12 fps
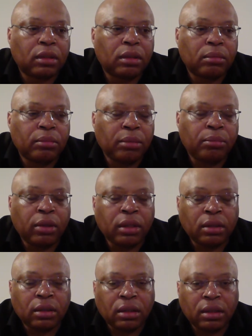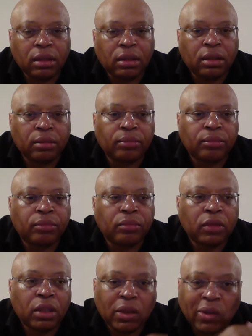being put into the system,
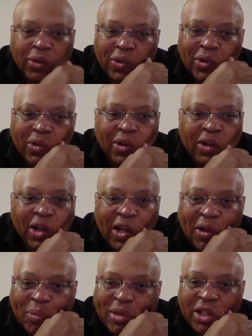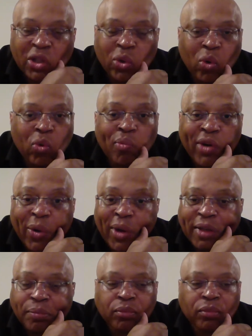Mrs.
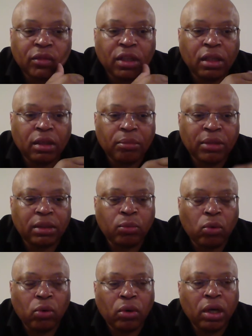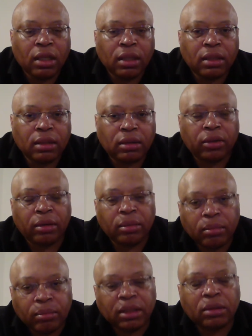Hornblower, Mr.
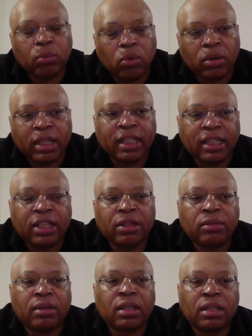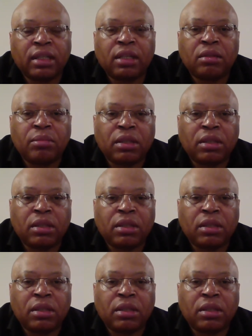Waugh then turns around and tells